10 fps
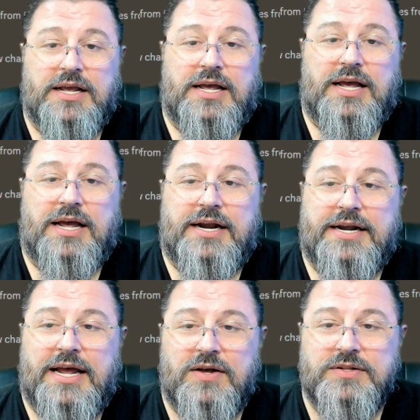
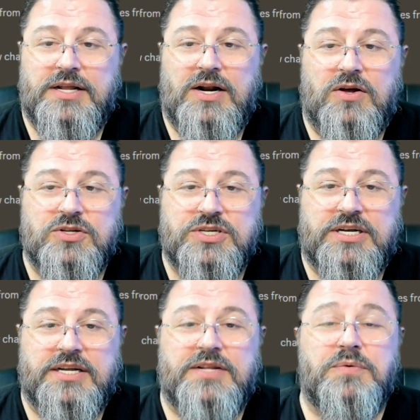Now the logic
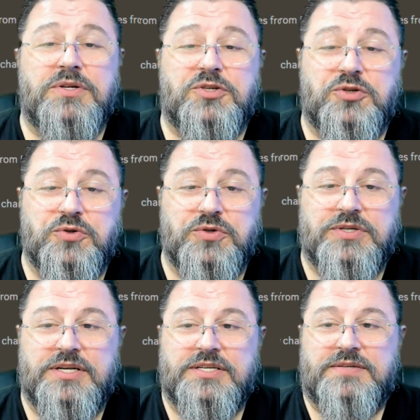that we introduce is